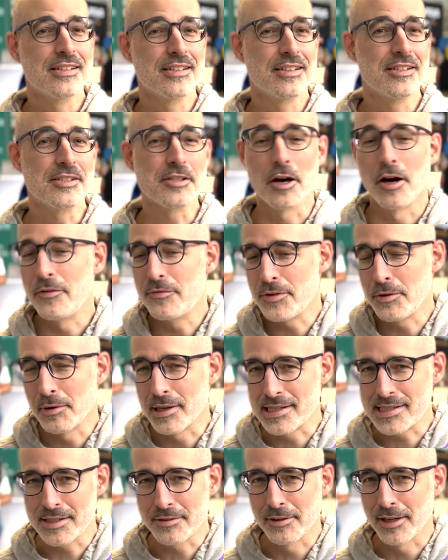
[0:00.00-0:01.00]
So if you
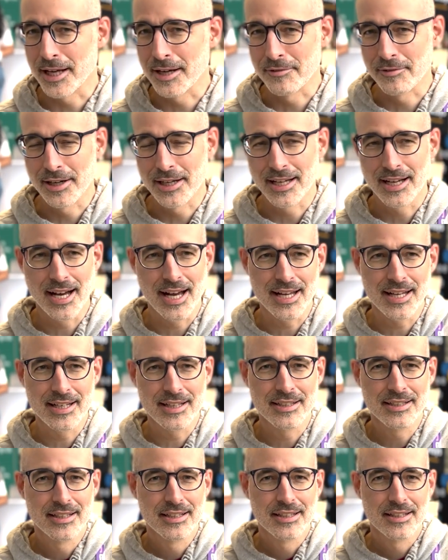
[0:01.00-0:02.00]
want to see what I write,
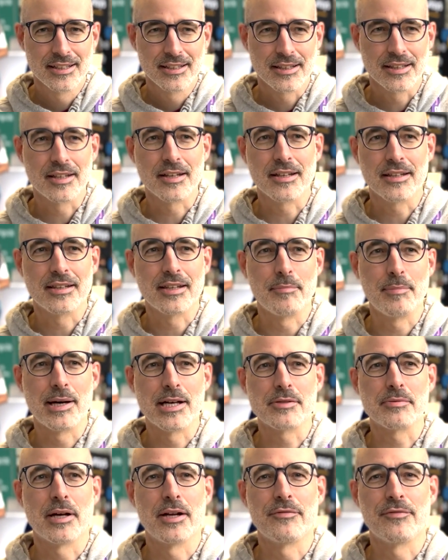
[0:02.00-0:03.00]
I the, the
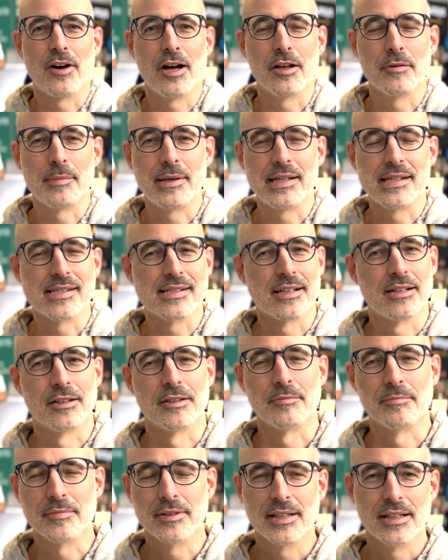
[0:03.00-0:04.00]
best way to follow me is
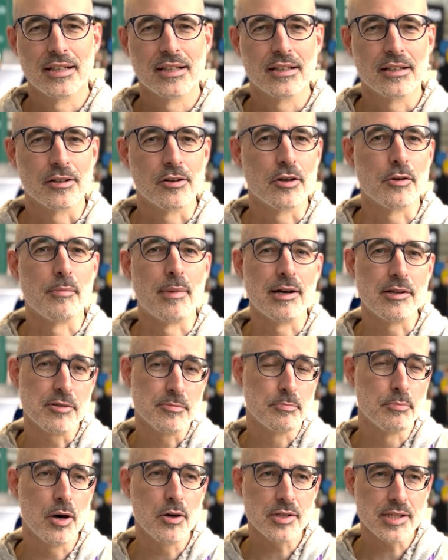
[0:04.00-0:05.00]
um, go to most,
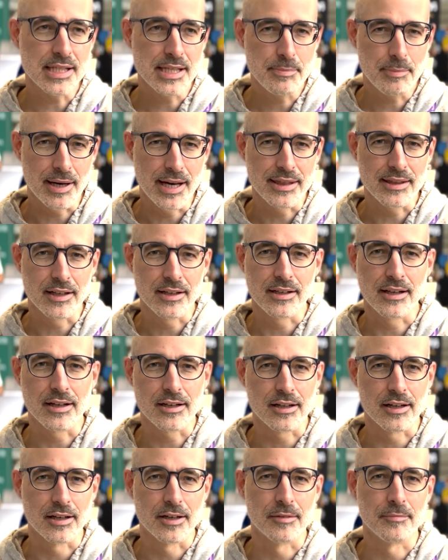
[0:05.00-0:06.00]

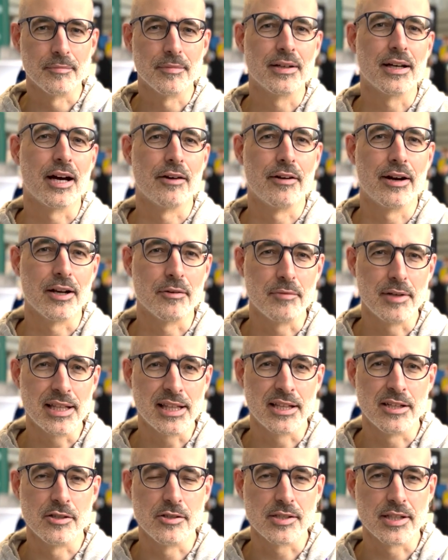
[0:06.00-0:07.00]
mostlypython.com. I write a
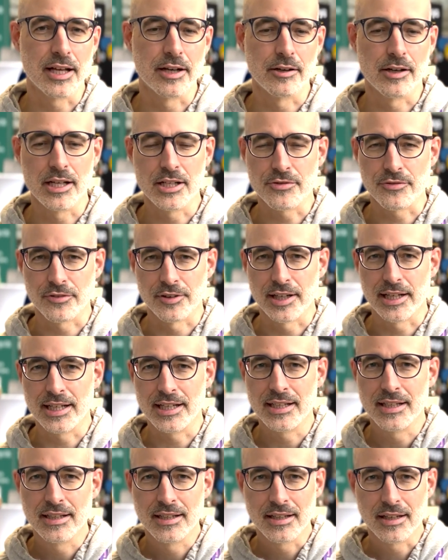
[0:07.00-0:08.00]
weekly newsletter. It's
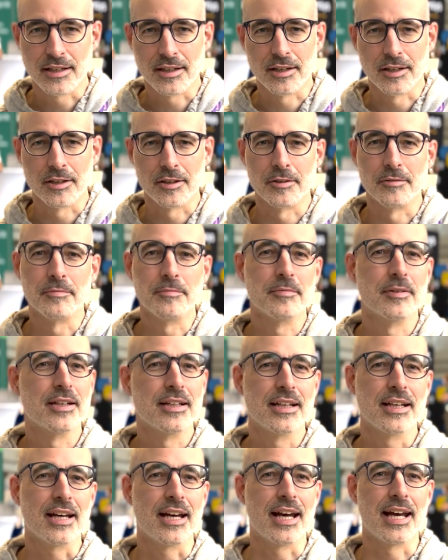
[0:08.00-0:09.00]
free, uh,
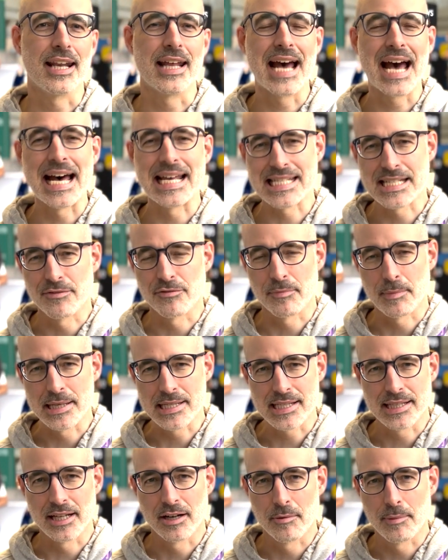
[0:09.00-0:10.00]
and it has
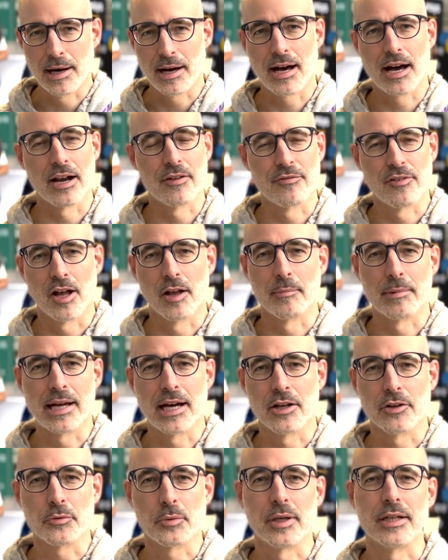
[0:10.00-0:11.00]
information there about how to follow the
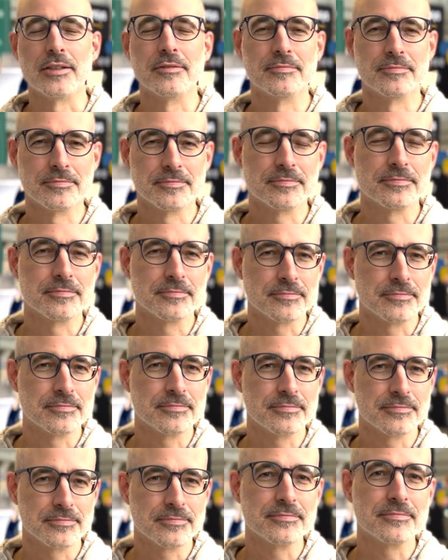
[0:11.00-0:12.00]
elsewhere. Oh,
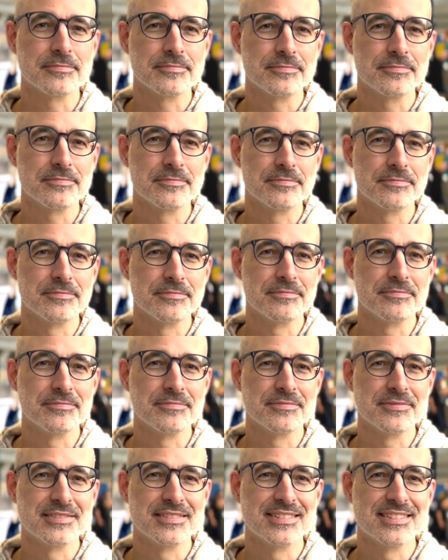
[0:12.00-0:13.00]
nice. That's a very good domain
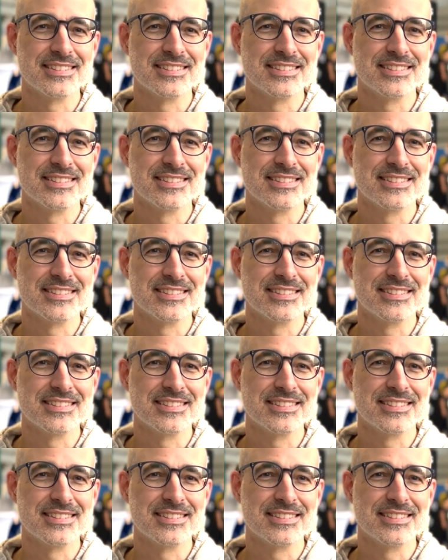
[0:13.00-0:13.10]
name.